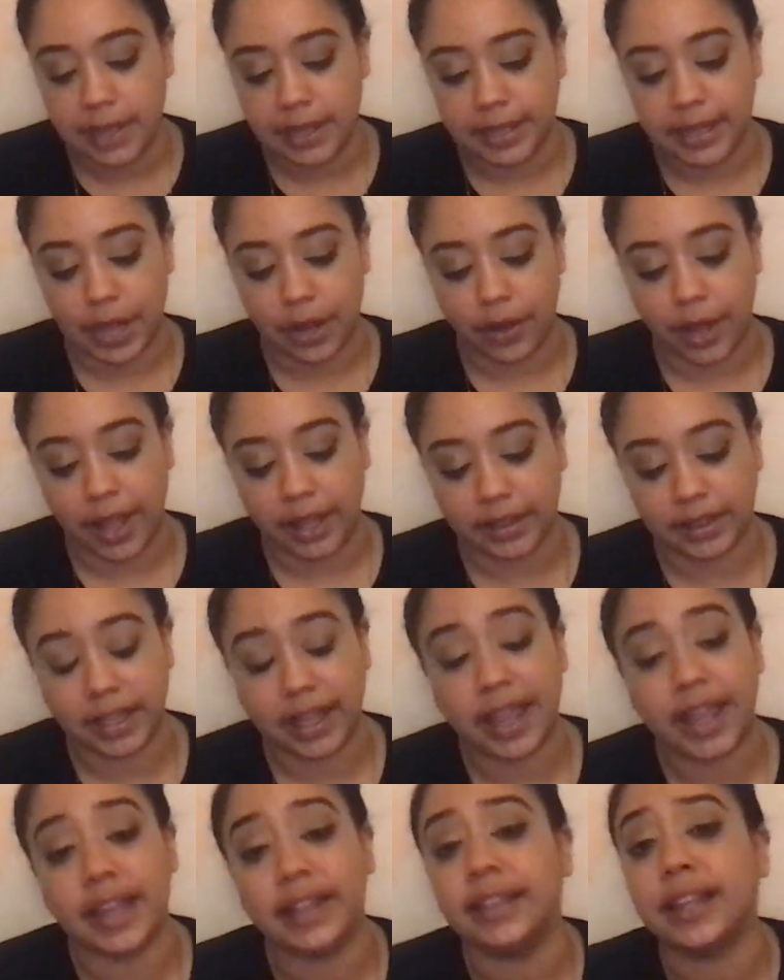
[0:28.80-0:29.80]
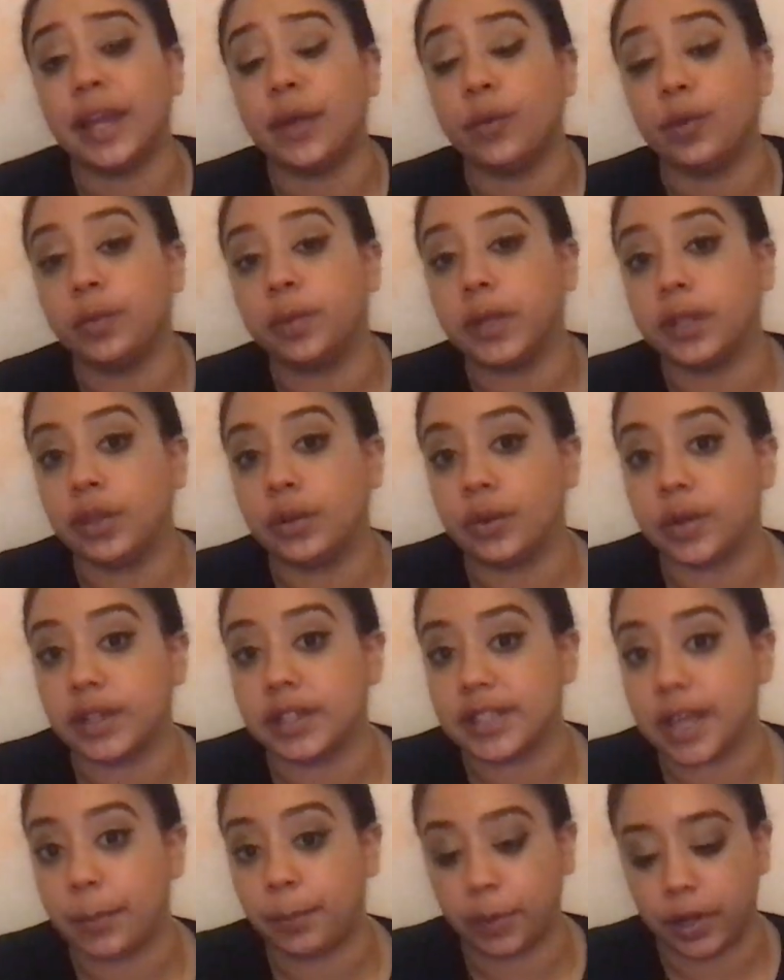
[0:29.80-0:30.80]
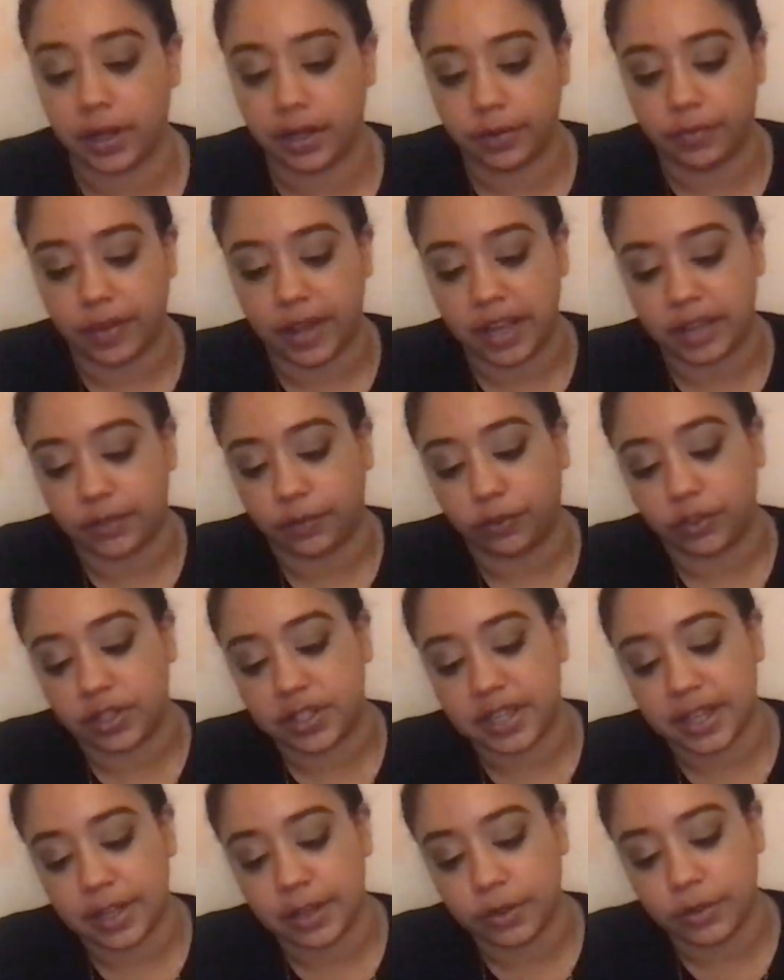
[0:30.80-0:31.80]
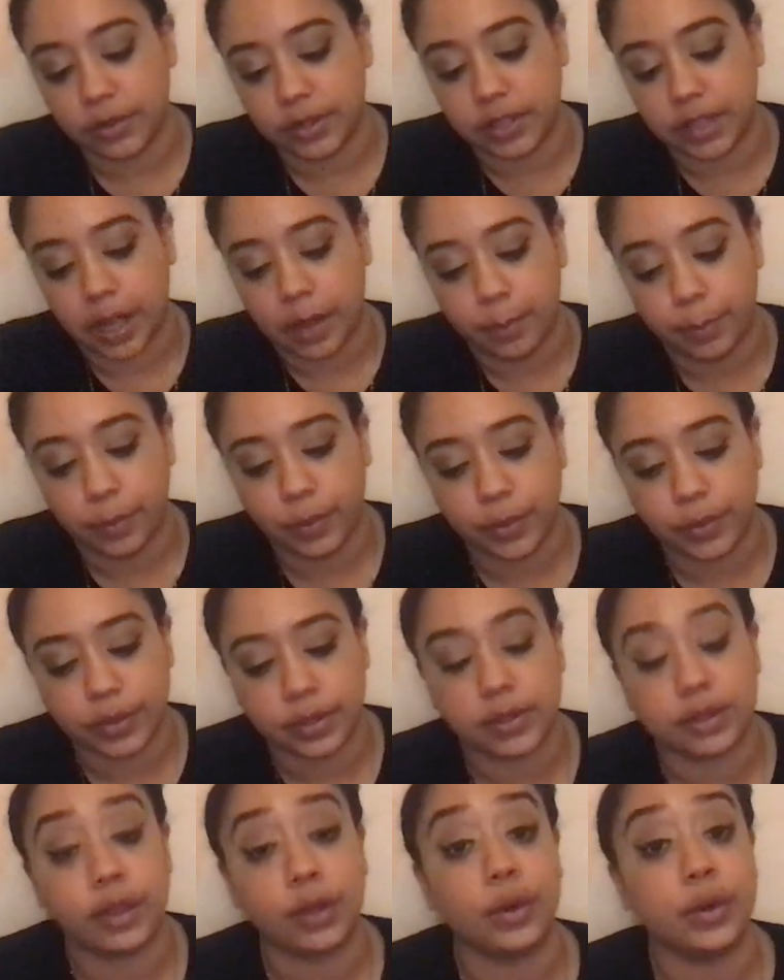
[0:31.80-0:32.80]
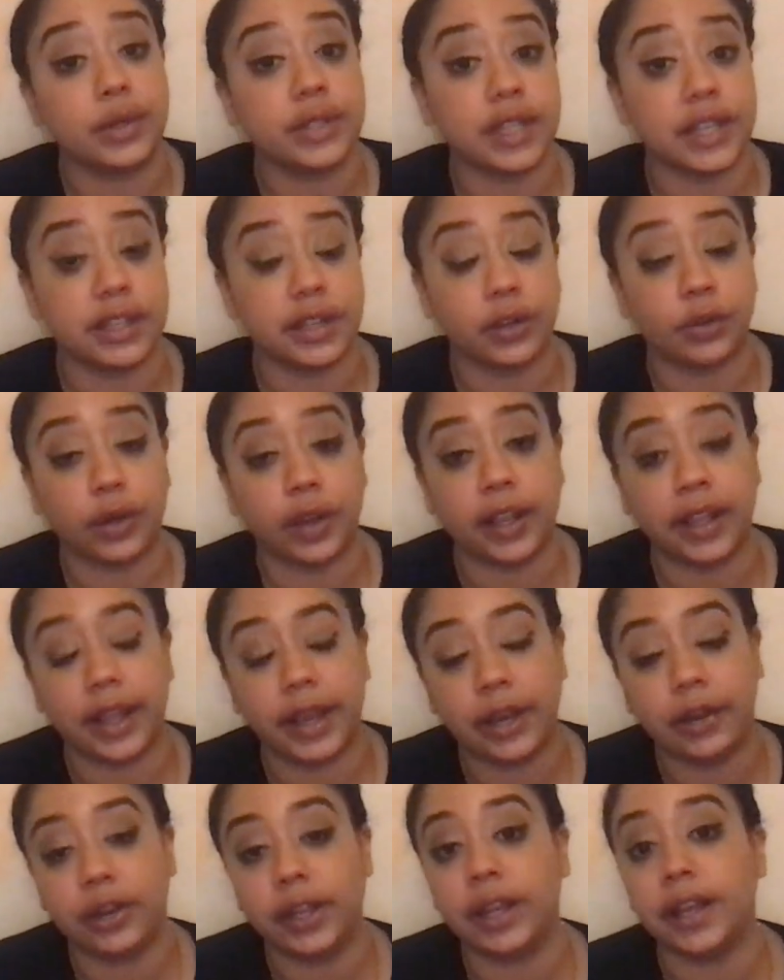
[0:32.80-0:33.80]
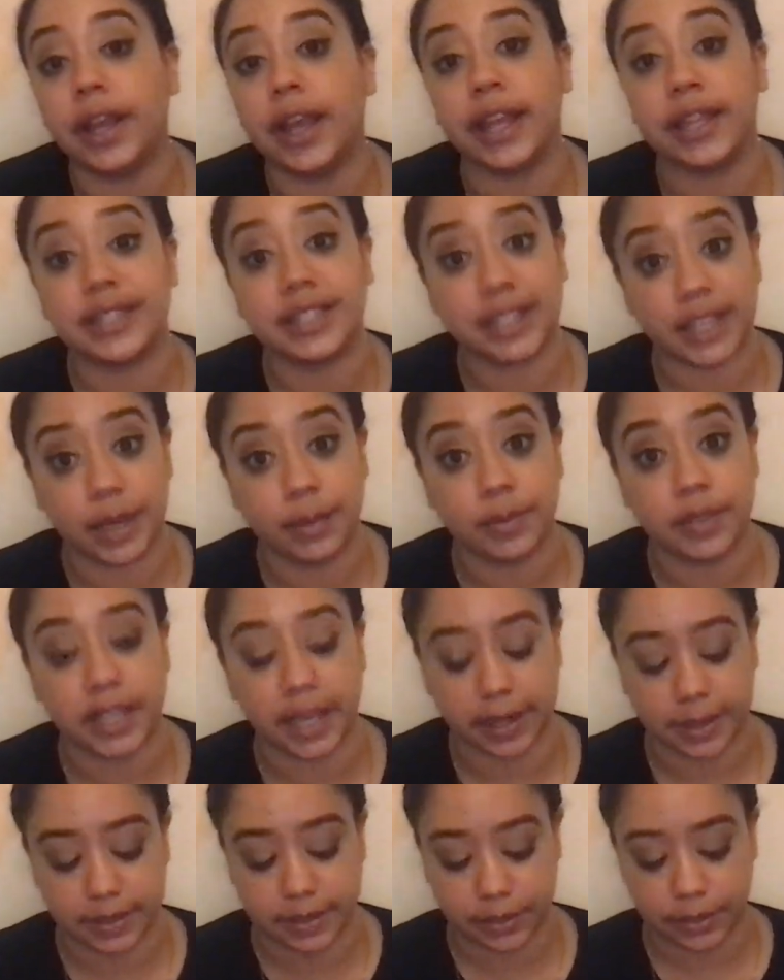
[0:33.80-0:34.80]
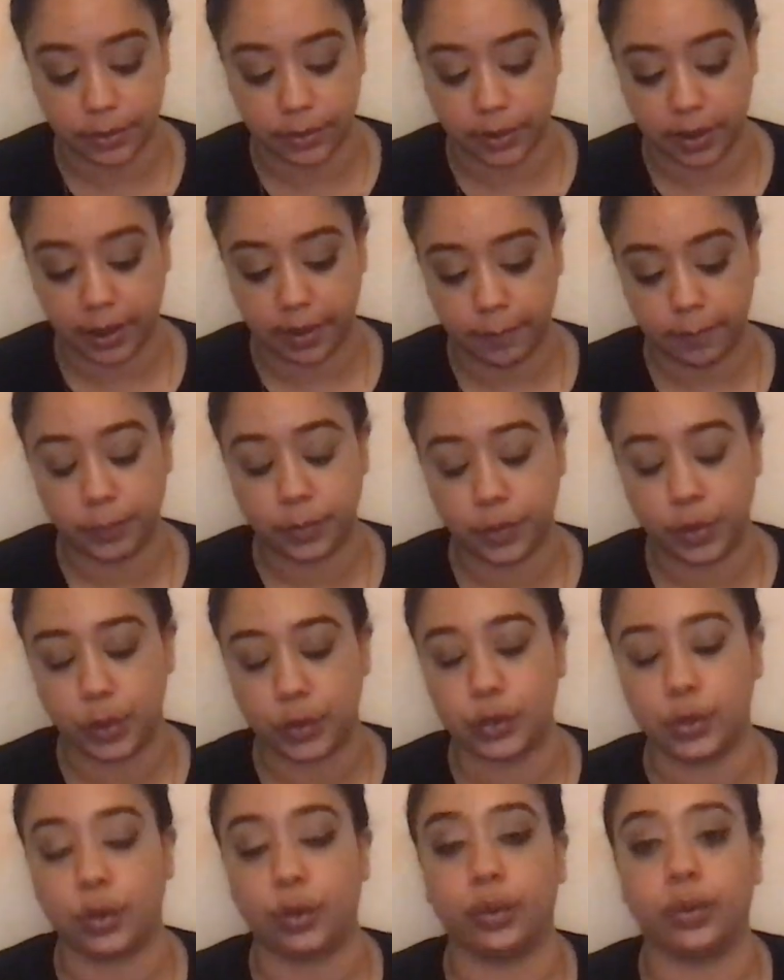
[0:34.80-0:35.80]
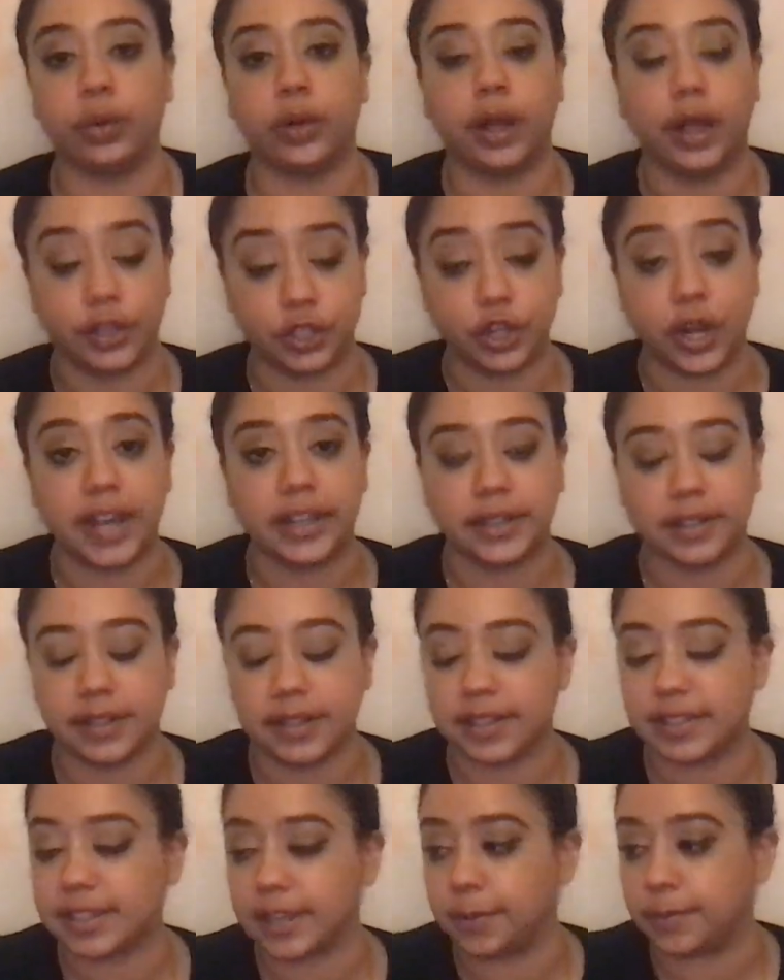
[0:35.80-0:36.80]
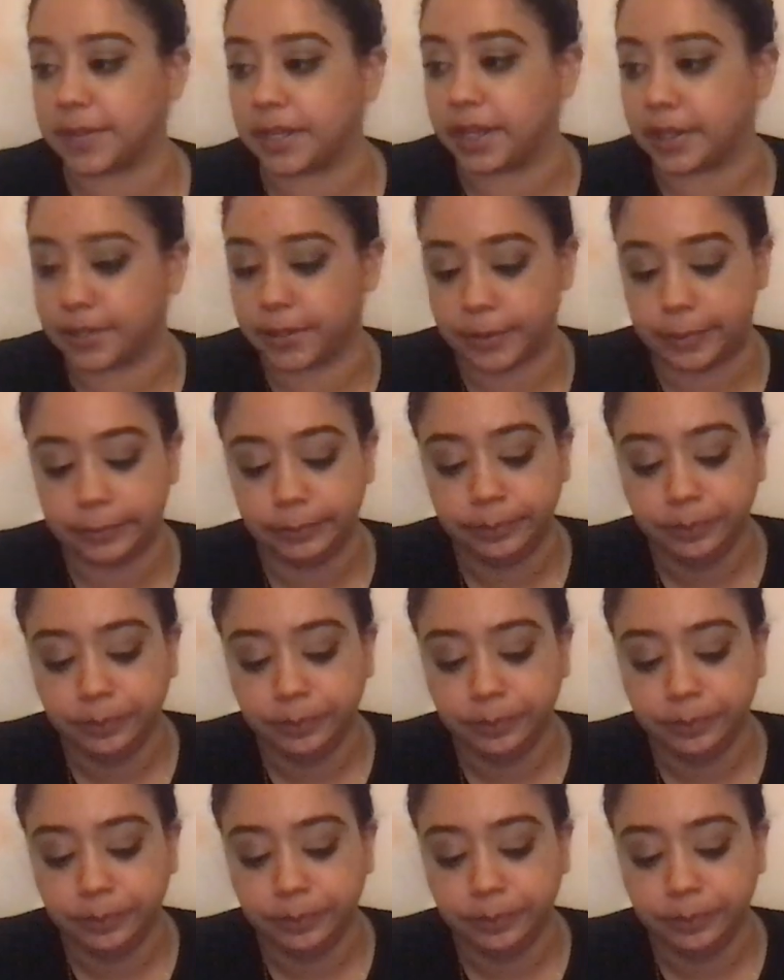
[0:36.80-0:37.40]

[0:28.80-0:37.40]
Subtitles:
Now, at the end, I will be doing separate advice for singles, couples, those in a gray area, and same sex, okay? Those who are attracted to the same sex.